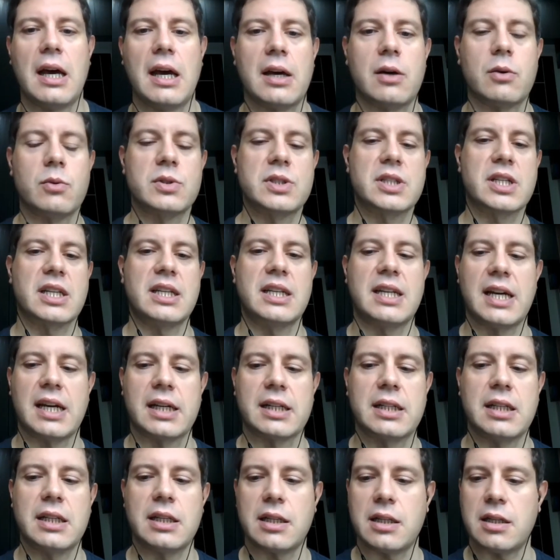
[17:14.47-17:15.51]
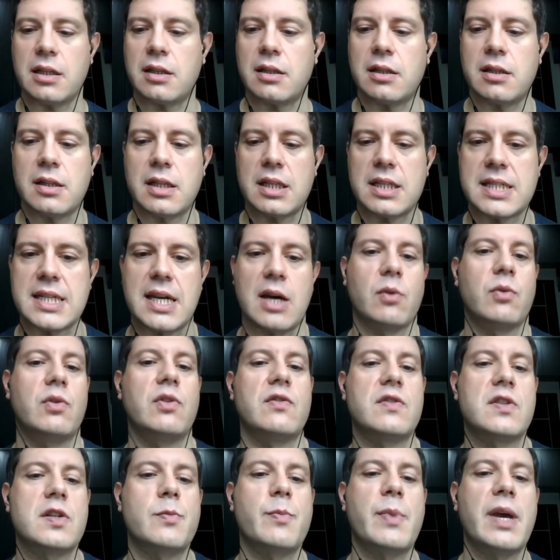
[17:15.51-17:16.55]
Uh, it was conducted in the south
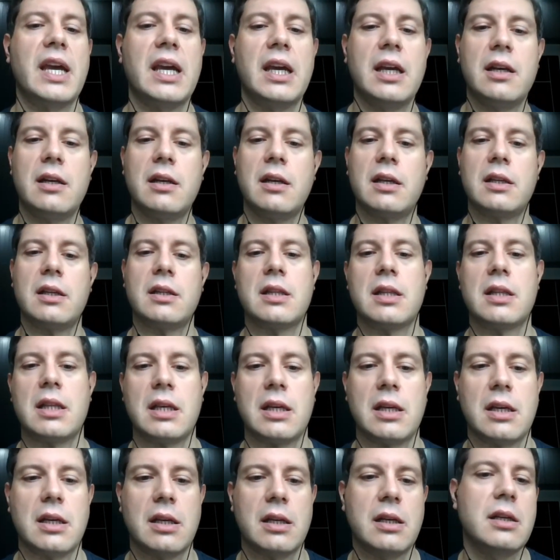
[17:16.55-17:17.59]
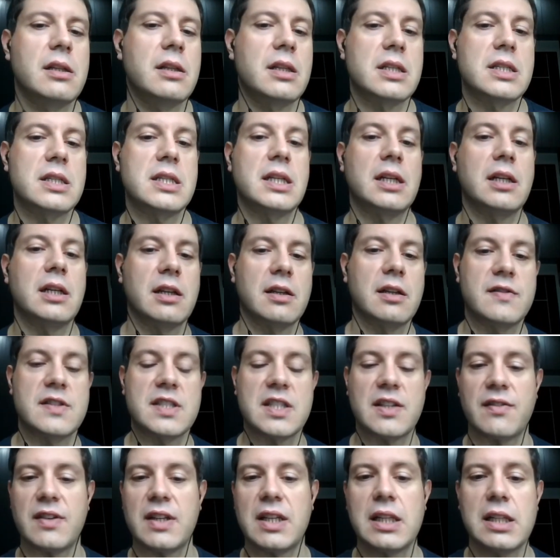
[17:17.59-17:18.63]
of Spain in the, the city of
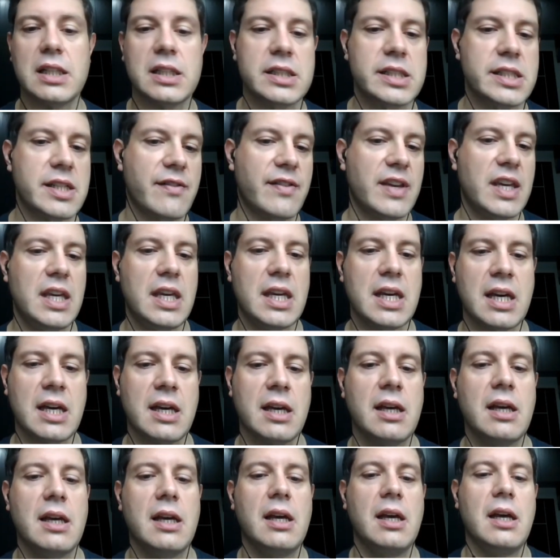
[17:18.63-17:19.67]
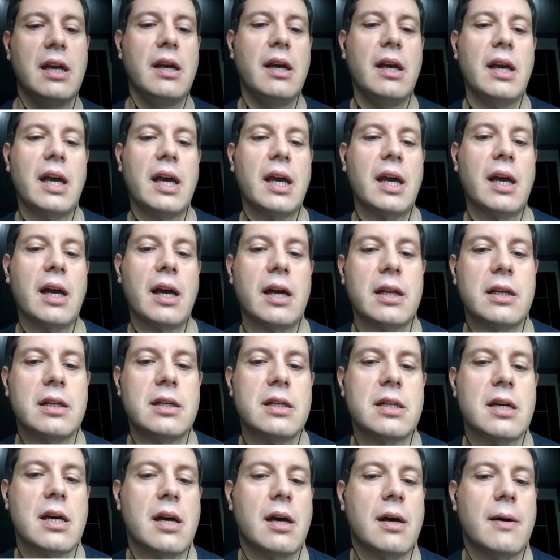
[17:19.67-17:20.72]
Seville, Sevilla,
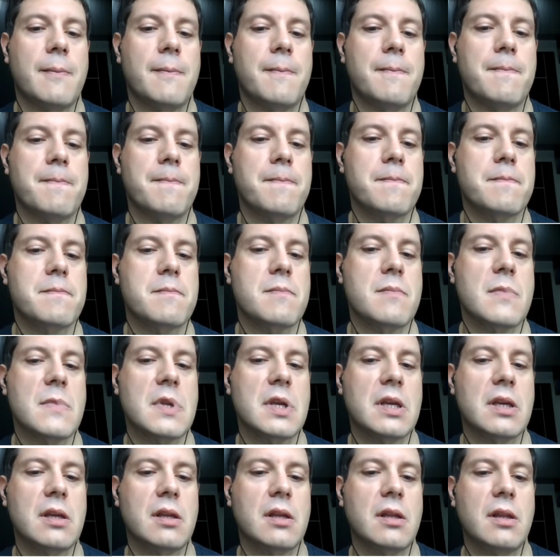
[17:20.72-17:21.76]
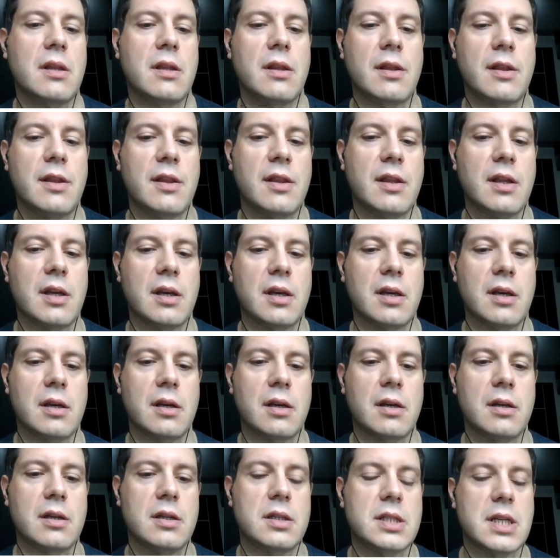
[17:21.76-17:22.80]
and um,
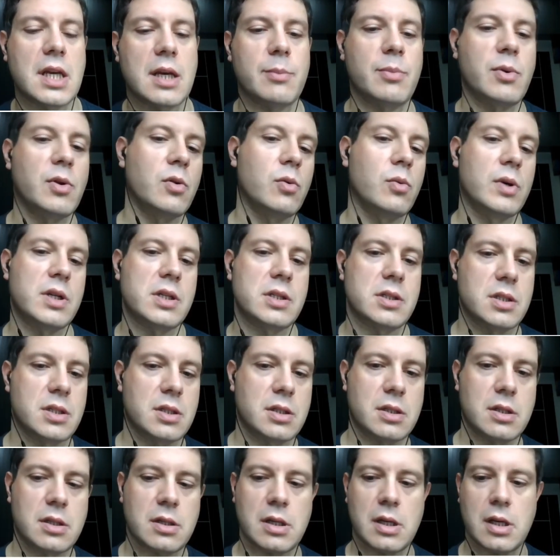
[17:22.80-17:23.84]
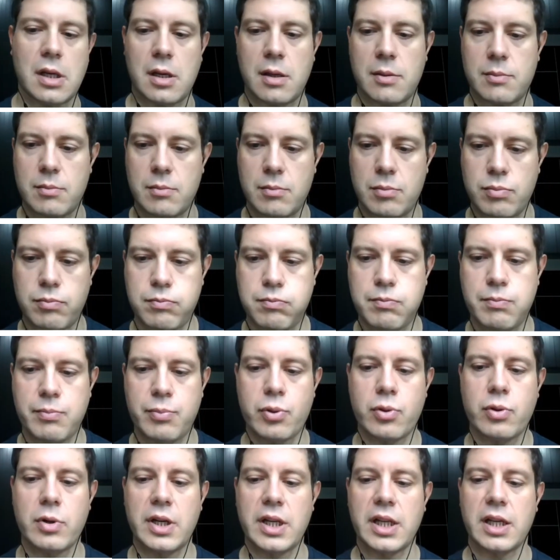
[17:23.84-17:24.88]
the sample was um,
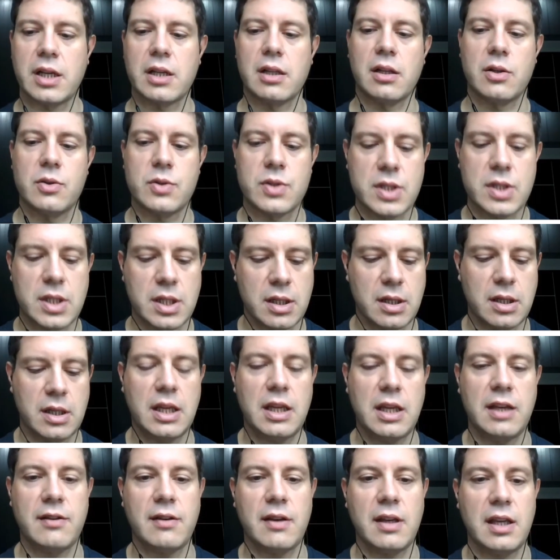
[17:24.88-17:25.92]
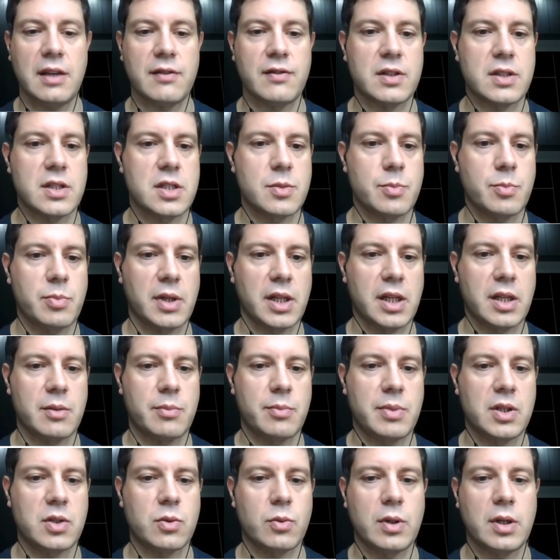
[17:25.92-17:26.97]
pretty close to e even
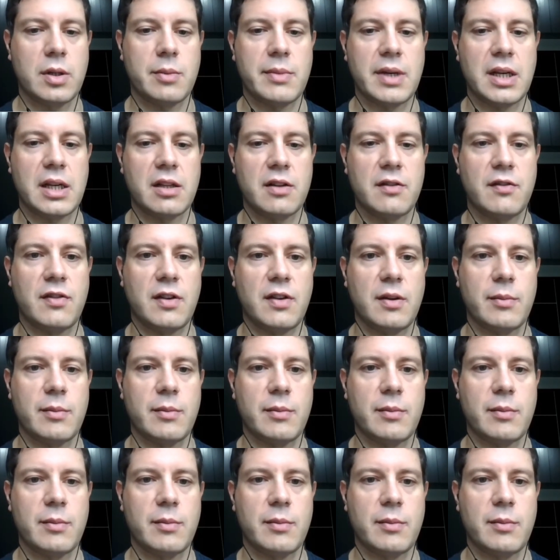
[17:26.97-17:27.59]
split between male and